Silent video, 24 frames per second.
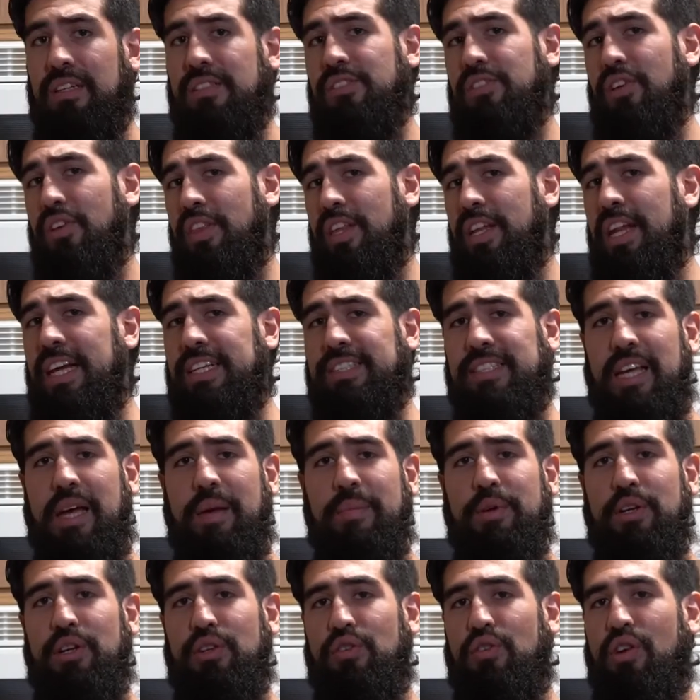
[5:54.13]
So the next time
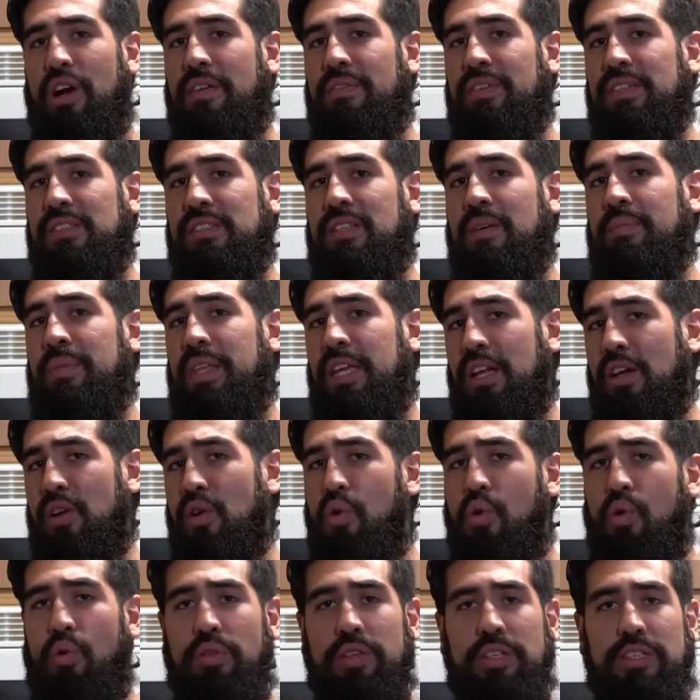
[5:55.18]
you're craving something
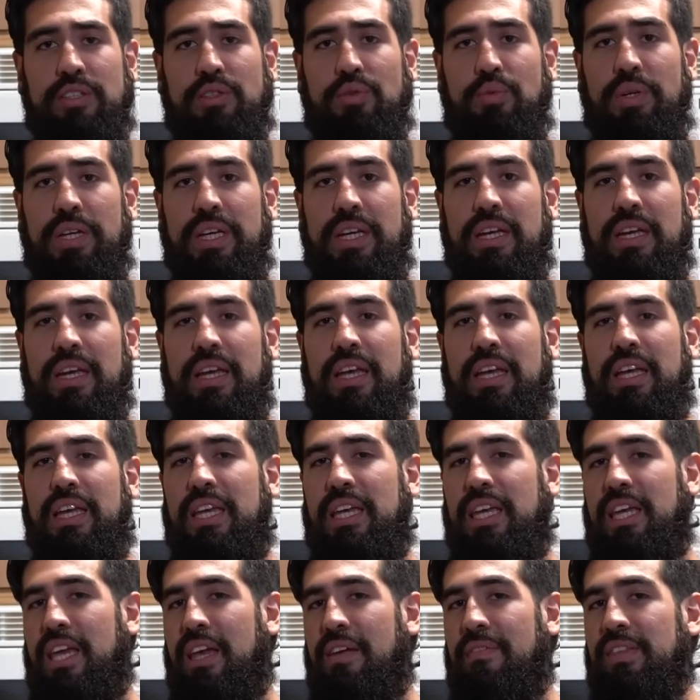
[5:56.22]
cold and sweet,
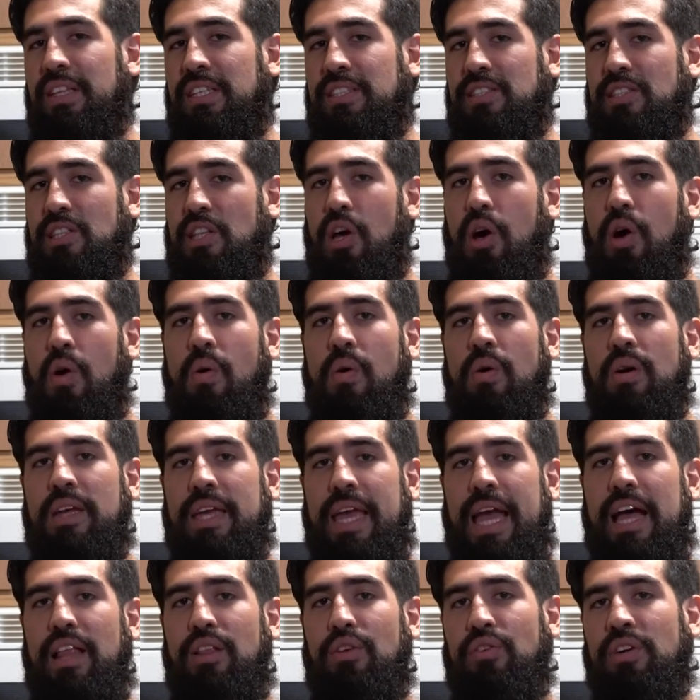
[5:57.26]
give this
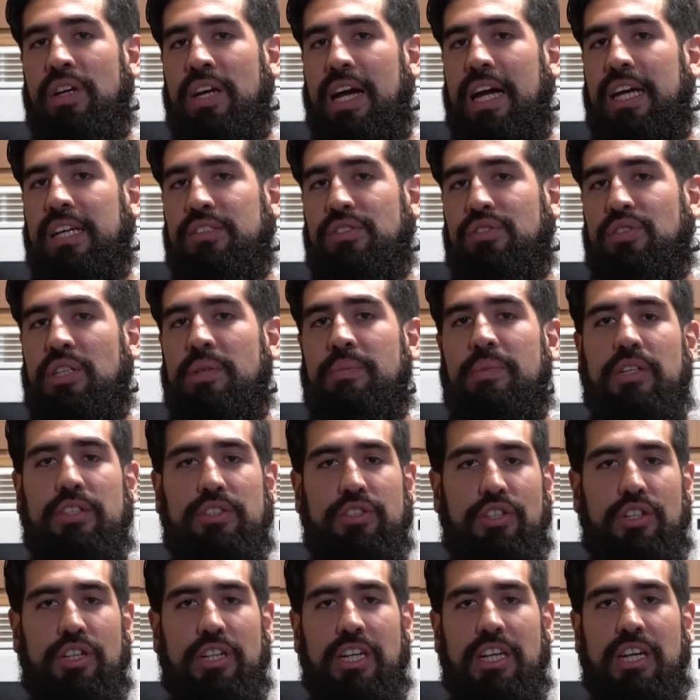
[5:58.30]
low-calorie ice cream
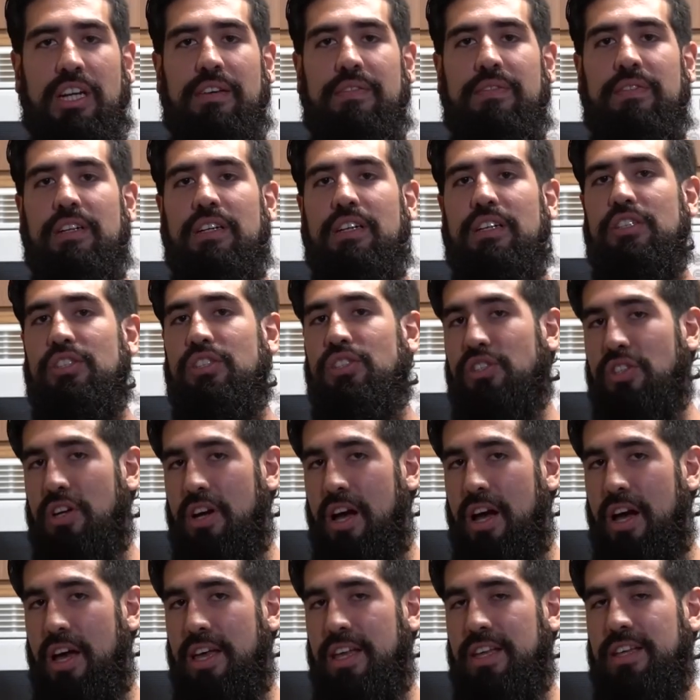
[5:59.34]
alternative a
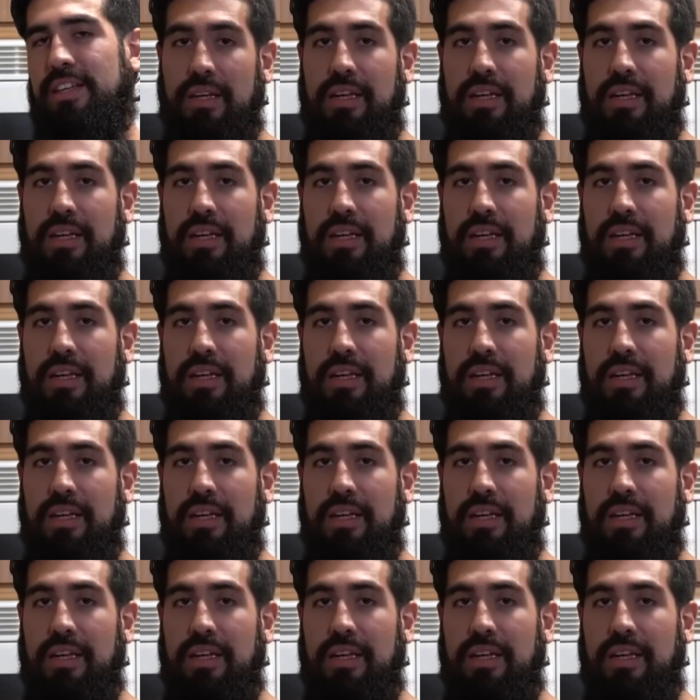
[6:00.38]
shot.